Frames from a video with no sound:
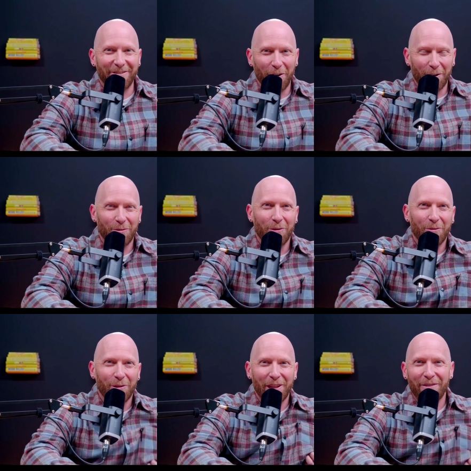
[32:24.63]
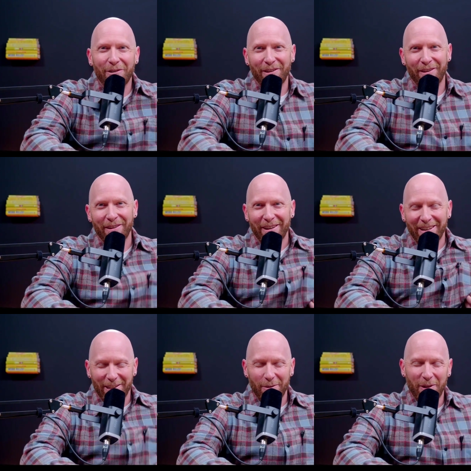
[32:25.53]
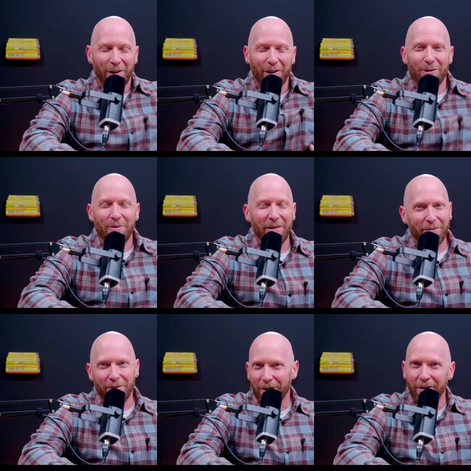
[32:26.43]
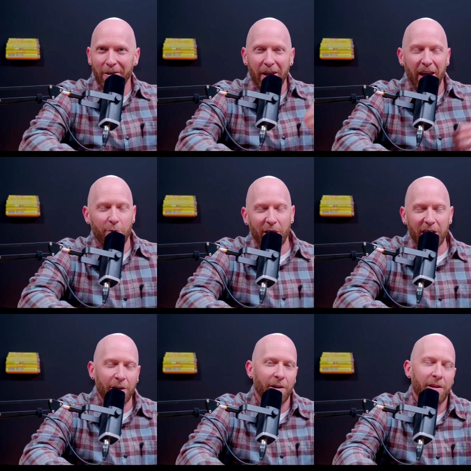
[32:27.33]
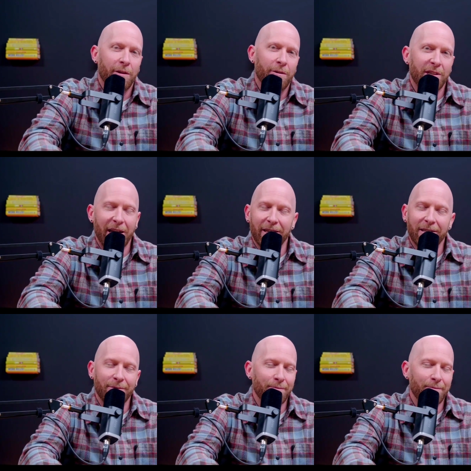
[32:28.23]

Of course, we'll leave with some encouragement for everybody here on the other side of this.